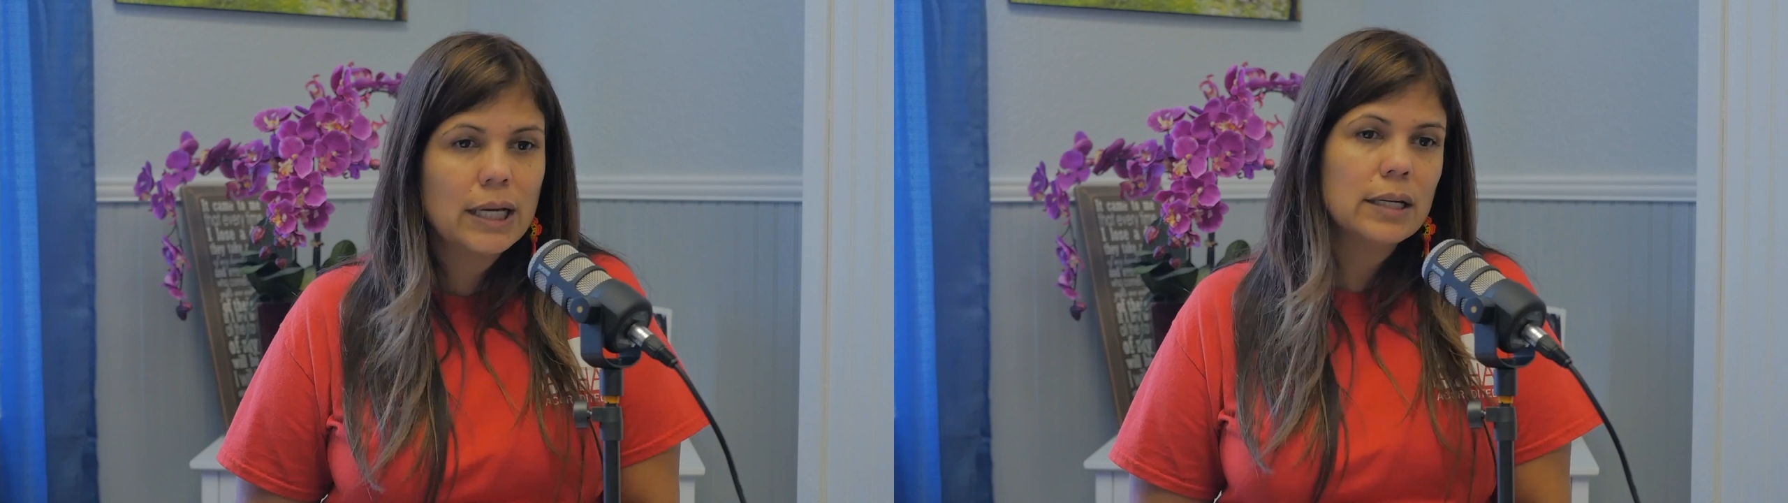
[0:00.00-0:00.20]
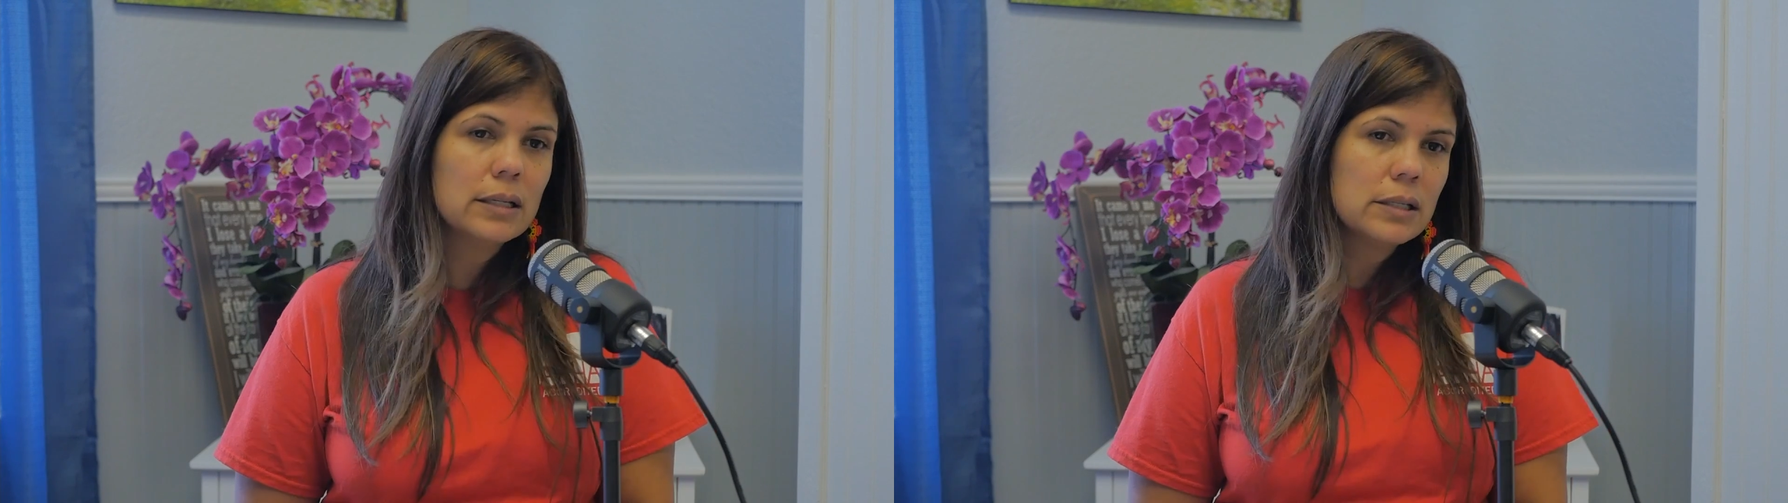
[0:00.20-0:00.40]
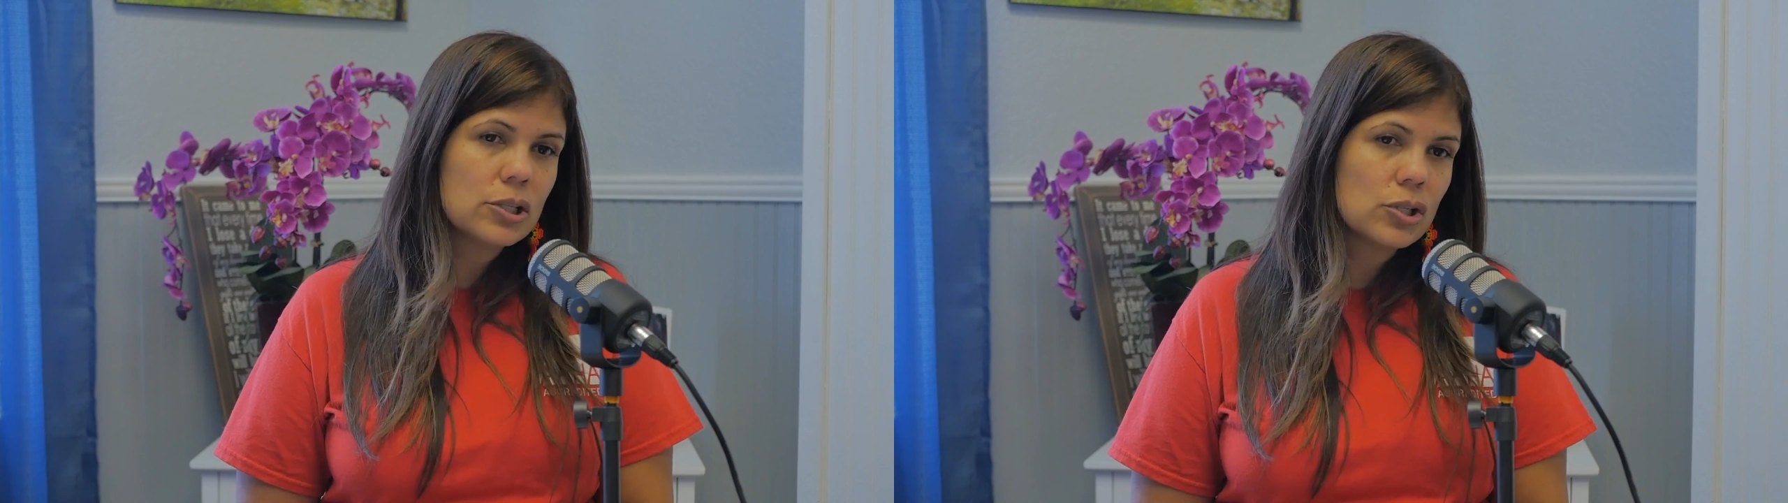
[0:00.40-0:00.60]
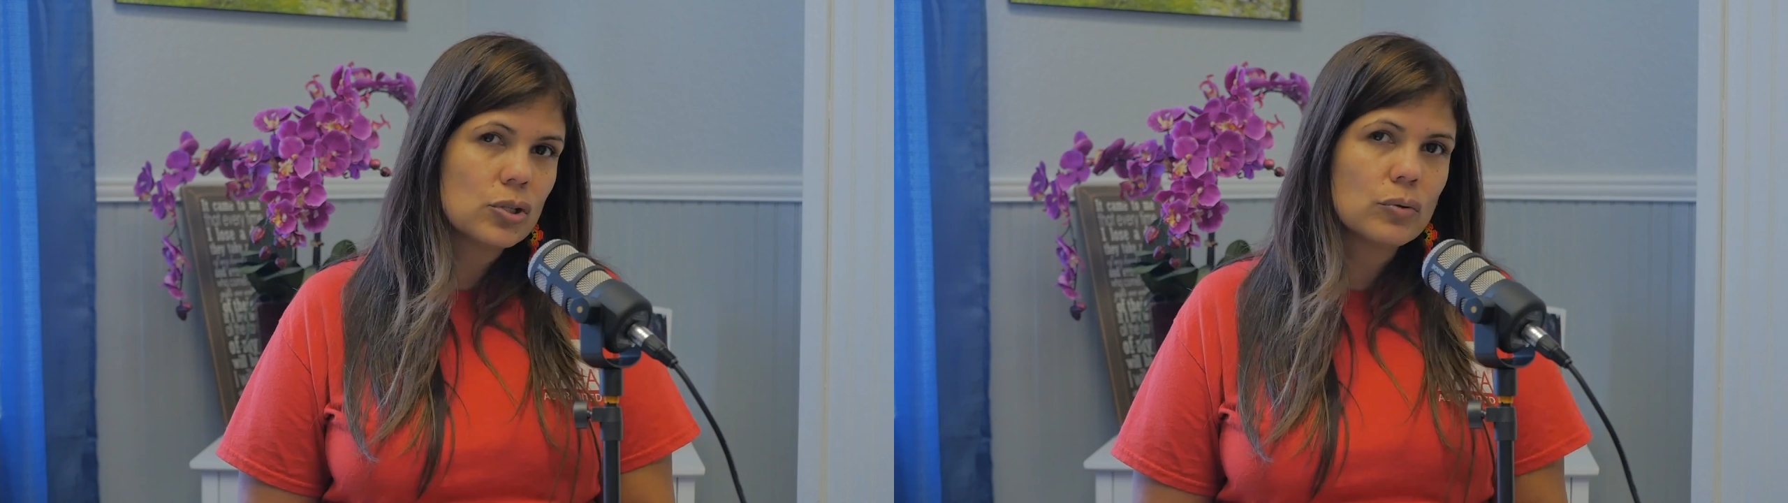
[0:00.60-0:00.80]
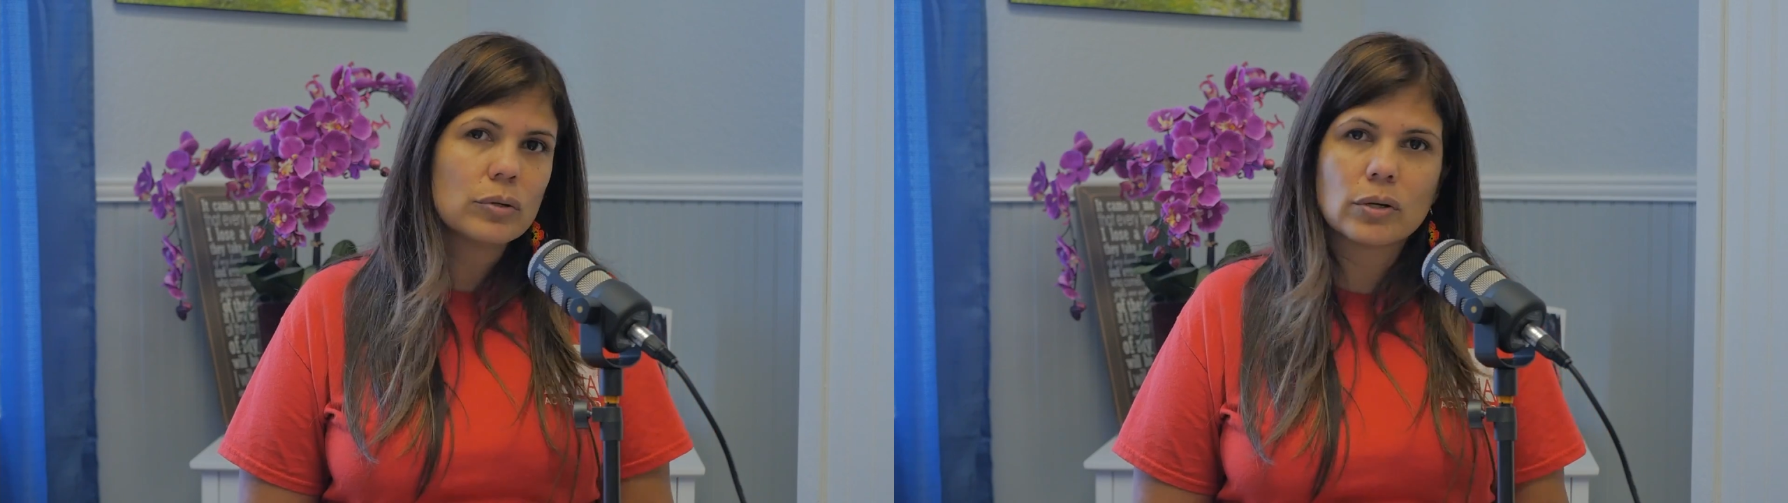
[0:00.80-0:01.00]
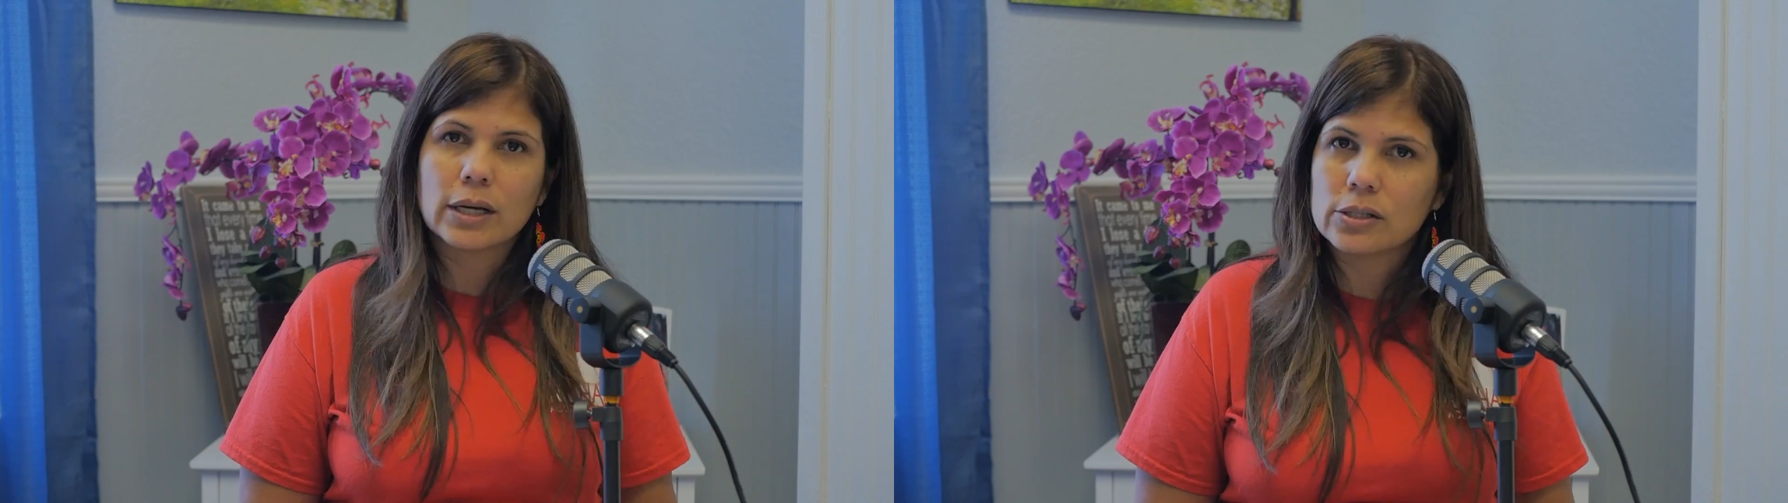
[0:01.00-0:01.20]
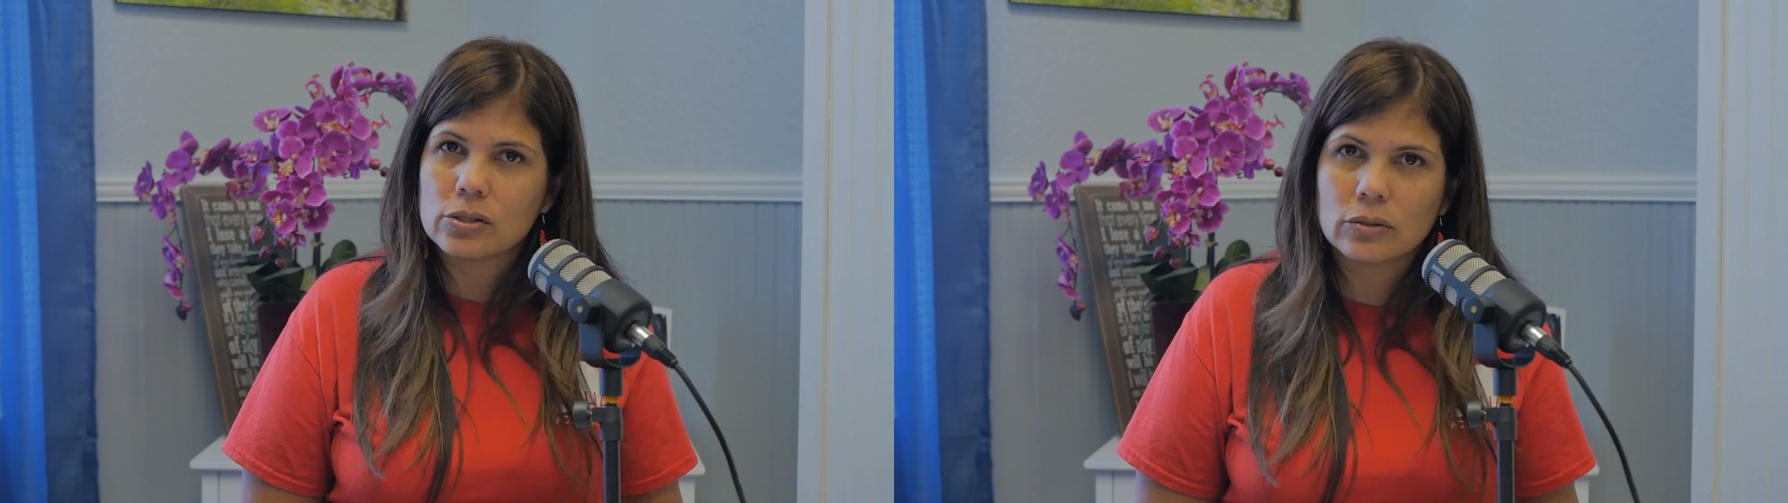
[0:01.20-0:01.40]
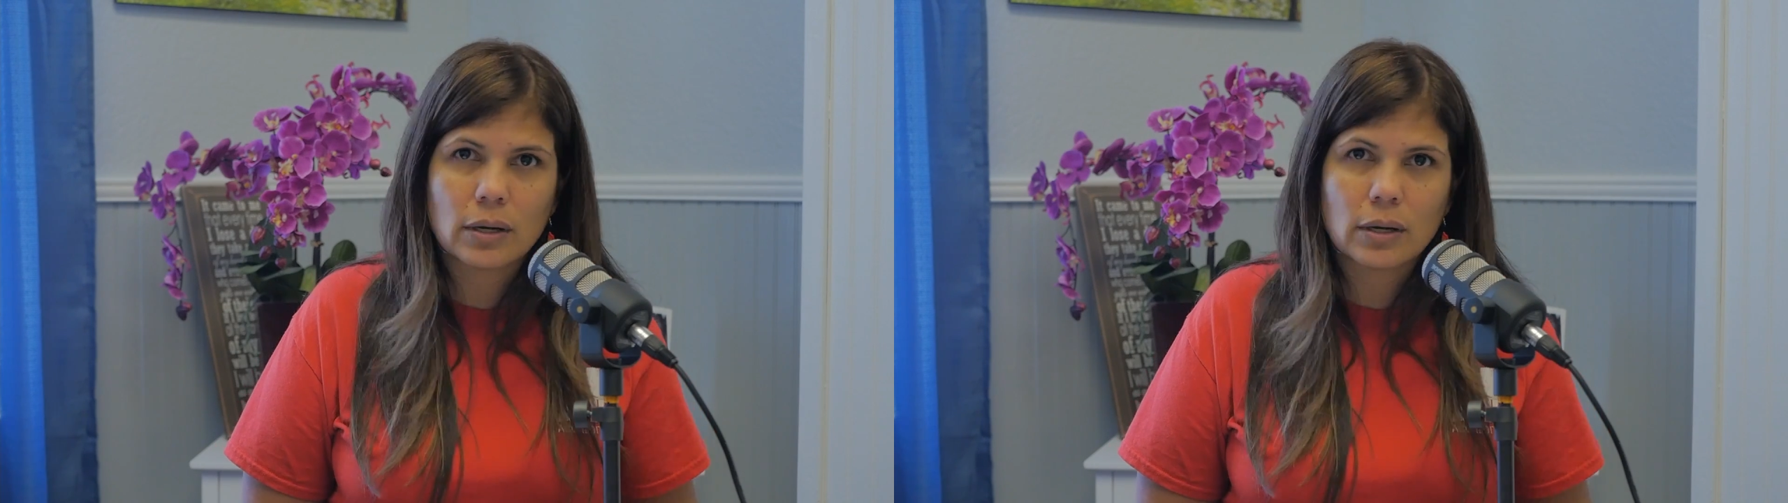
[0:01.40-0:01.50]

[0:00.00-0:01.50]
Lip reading: in addition to an occasional